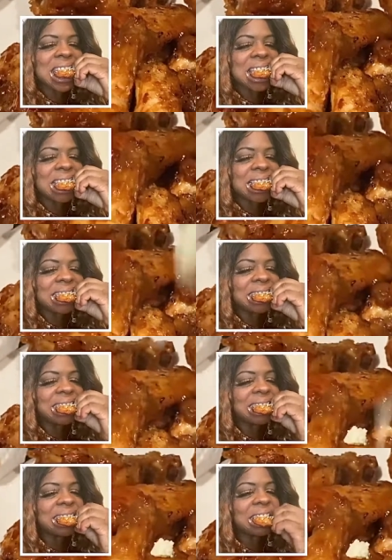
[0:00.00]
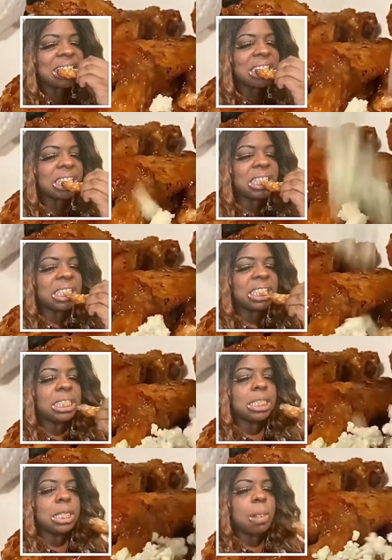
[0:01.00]
cheese to it,
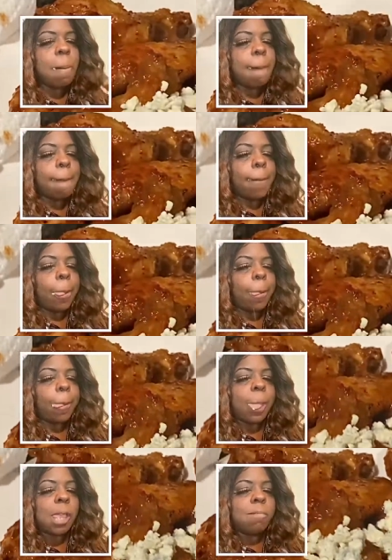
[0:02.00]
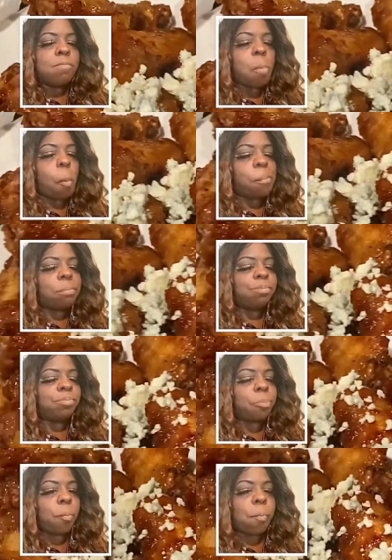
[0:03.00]
right? Just to give it a
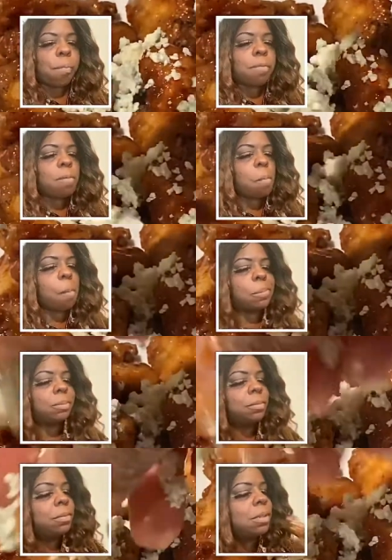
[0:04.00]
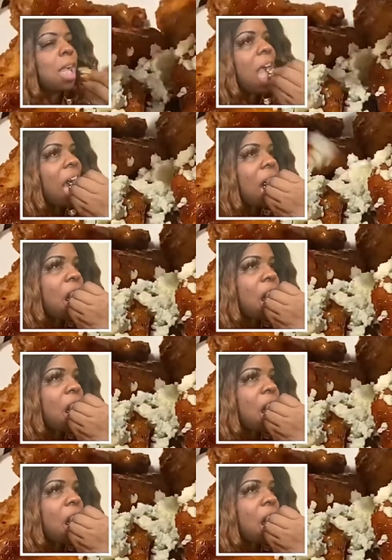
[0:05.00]
nice bite.